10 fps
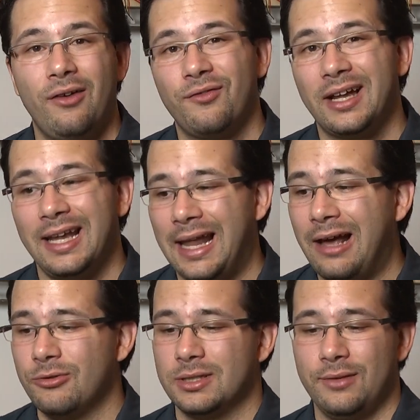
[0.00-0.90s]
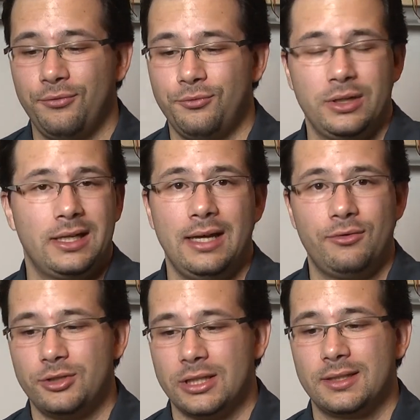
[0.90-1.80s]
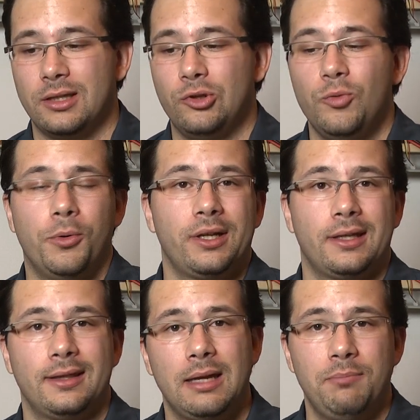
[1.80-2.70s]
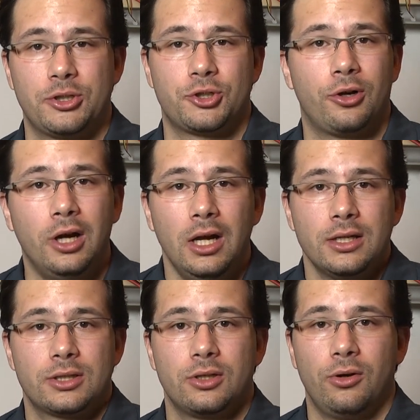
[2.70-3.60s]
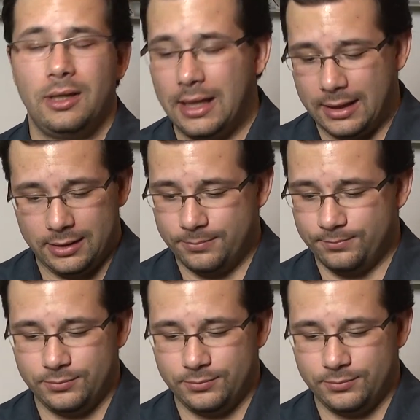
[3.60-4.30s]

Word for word: of clouds if we gave you just the dew point and temperature. So, like,